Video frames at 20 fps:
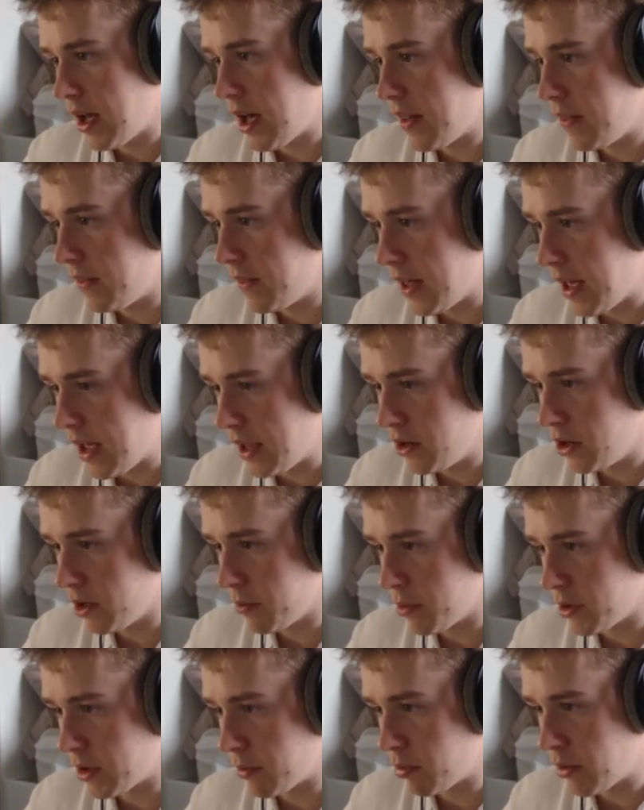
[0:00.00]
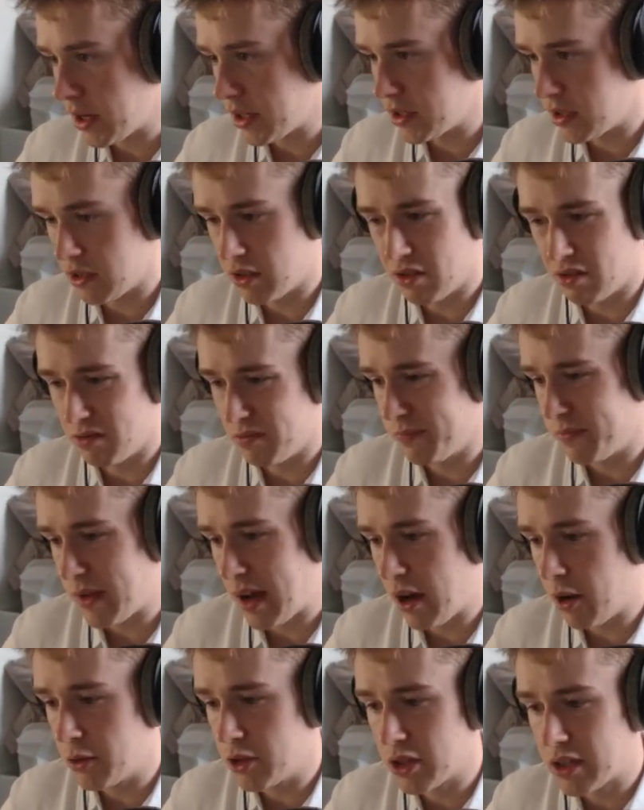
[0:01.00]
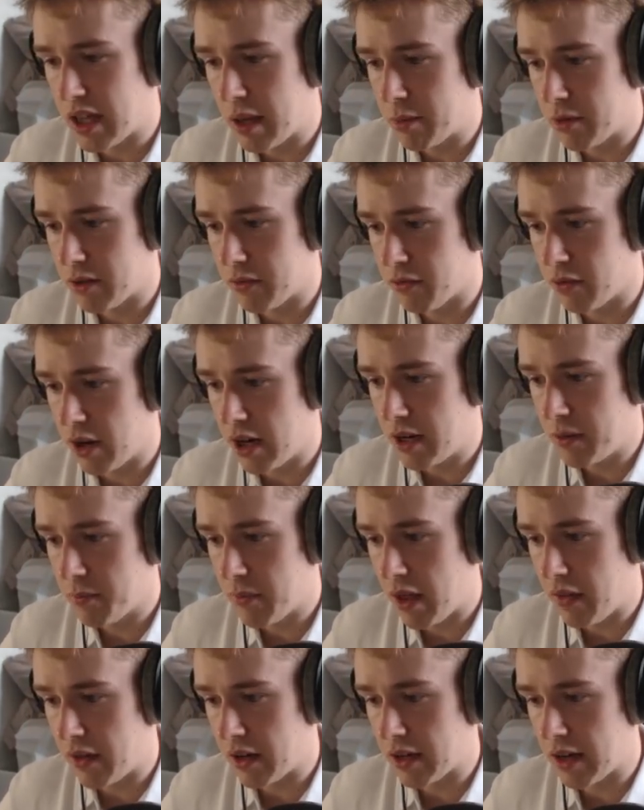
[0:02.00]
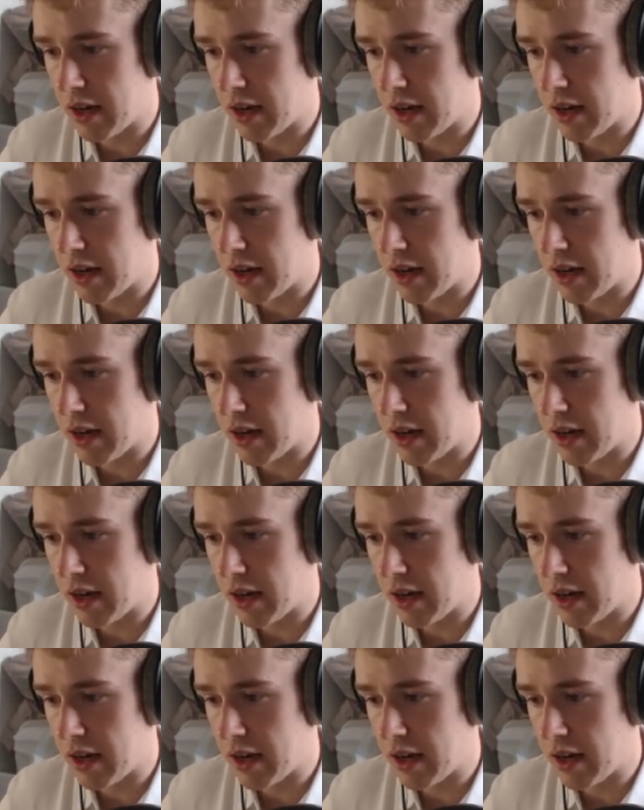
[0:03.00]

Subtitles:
And then you can put the price in. So I always just keep it to free and then